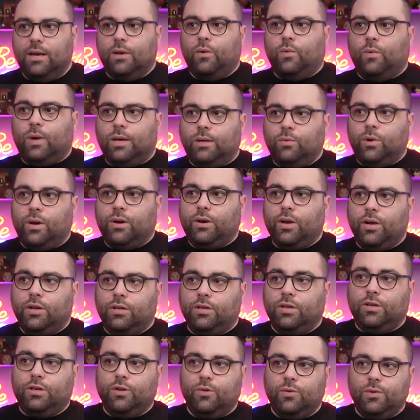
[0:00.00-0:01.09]
What we're going
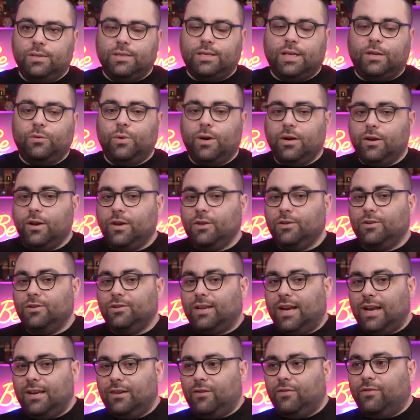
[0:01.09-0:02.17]
to do is that we're going to
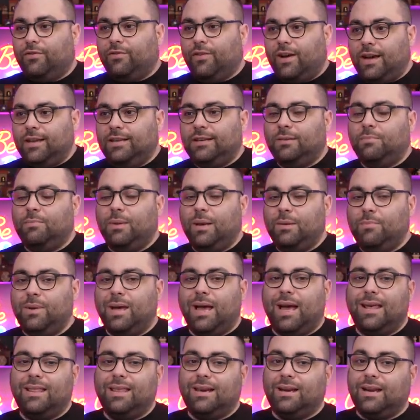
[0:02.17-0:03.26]
try to find maybe
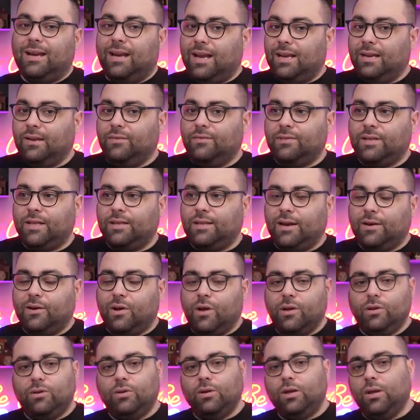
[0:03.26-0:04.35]
other creatives that are
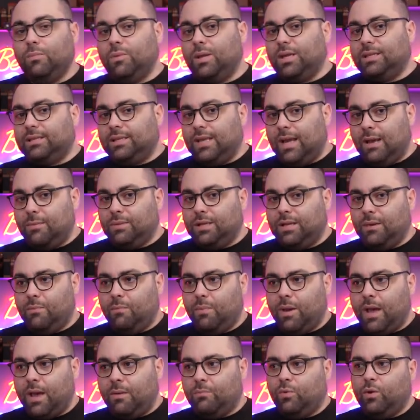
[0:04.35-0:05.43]
going to give the same
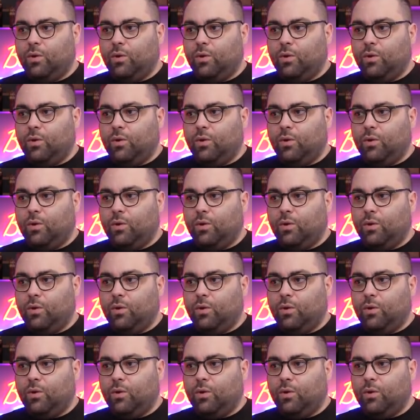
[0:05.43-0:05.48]
CPM